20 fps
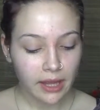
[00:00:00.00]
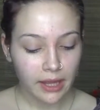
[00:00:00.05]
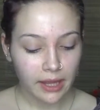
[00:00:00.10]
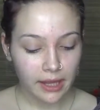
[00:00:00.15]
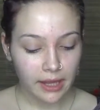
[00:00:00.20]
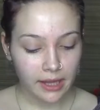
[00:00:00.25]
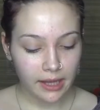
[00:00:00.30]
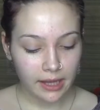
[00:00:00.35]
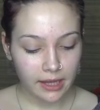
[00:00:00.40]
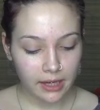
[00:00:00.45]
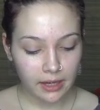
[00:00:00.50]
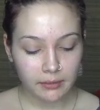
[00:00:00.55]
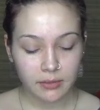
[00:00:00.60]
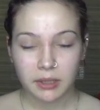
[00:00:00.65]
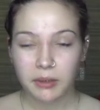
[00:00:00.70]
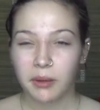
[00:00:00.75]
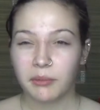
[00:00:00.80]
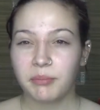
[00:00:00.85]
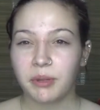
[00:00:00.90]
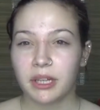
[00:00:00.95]
And I'm
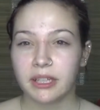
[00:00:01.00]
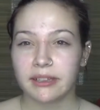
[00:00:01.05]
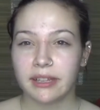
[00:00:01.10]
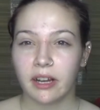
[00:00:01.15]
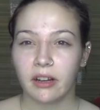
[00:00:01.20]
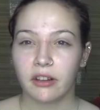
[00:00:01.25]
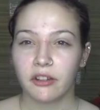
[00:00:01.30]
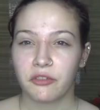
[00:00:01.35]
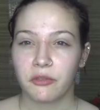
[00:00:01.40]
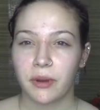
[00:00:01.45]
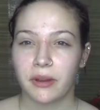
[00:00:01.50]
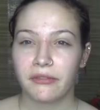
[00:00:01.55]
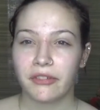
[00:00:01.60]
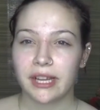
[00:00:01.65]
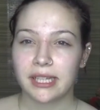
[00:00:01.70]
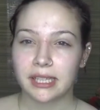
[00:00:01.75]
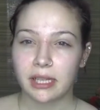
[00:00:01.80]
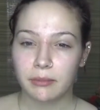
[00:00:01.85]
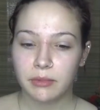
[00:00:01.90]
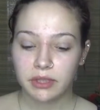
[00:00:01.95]
going to be putting that all over my
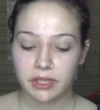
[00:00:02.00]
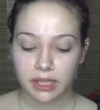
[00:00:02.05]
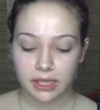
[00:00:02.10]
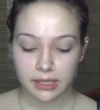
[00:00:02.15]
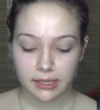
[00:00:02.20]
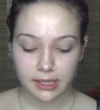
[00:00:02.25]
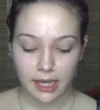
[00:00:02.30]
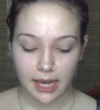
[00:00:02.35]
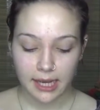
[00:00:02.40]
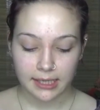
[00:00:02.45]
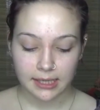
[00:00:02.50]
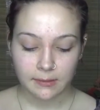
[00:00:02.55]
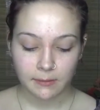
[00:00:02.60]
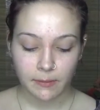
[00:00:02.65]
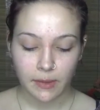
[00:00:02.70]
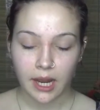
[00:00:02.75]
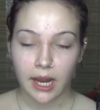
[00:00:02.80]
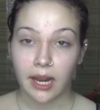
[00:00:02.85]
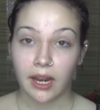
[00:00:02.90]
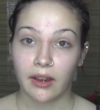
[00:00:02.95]
face. I'm using this as
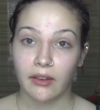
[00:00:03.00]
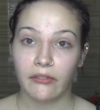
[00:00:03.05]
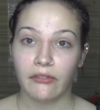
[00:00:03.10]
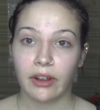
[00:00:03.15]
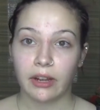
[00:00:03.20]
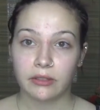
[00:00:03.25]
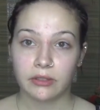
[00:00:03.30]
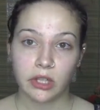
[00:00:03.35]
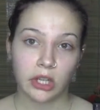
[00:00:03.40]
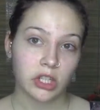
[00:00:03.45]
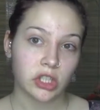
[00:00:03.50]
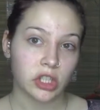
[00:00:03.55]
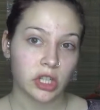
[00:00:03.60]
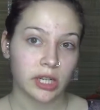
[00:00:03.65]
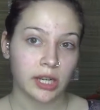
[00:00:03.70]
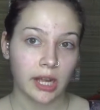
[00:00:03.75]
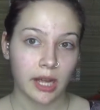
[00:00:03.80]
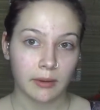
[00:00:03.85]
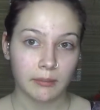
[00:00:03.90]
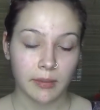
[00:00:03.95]
my
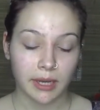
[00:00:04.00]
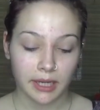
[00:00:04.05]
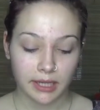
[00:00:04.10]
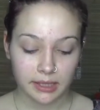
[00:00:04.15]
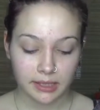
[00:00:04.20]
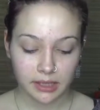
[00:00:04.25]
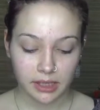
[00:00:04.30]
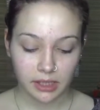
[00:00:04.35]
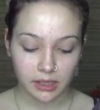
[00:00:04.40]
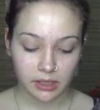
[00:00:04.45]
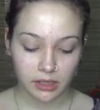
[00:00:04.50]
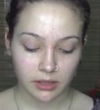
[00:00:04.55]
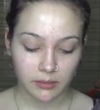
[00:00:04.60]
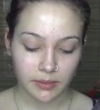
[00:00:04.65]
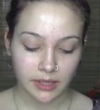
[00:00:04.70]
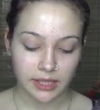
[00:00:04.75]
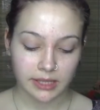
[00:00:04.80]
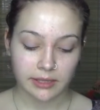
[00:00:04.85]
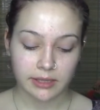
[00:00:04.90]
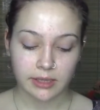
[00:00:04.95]
foundation and my concealer
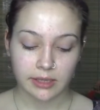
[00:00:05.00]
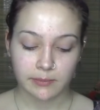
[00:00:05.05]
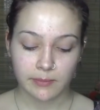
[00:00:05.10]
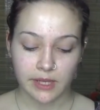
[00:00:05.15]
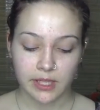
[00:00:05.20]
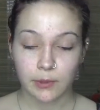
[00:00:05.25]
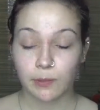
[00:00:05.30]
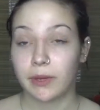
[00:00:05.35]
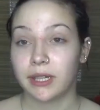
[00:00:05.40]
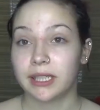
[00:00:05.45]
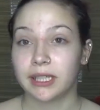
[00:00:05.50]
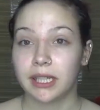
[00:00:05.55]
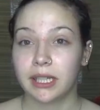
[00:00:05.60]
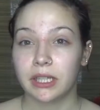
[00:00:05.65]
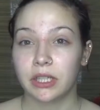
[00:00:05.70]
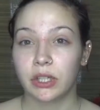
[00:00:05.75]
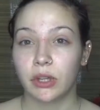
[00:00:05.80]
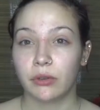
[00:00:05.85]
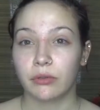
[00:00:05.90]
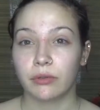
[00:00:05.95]
because it does match my
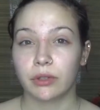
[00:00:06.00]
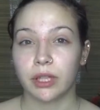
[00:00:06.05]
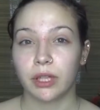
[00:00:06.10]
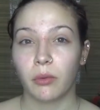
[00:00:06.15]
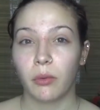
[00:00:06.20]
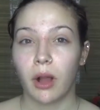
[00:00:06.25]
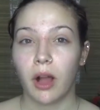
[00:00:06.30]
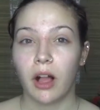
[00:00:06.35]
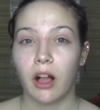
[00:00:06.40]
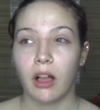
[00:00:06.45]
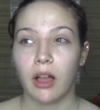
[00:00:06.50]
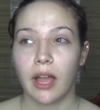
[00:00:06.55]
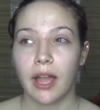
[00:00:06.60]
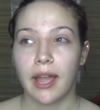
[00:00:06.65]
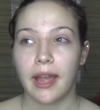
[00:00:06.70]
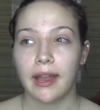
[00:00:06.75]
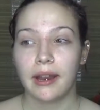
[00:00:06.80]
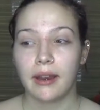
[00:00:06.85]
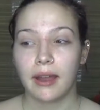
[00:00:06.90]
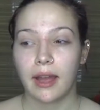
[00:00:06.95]
skin tone really well,
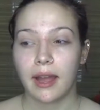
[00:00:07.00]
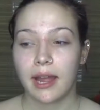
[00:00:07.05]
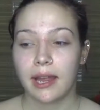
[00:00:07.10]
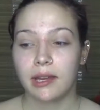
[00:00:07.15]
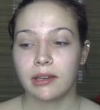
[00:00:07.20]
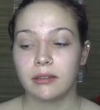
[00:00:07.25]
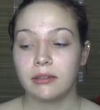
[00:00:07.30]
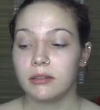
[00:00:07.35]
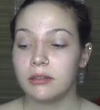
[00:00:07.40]
and I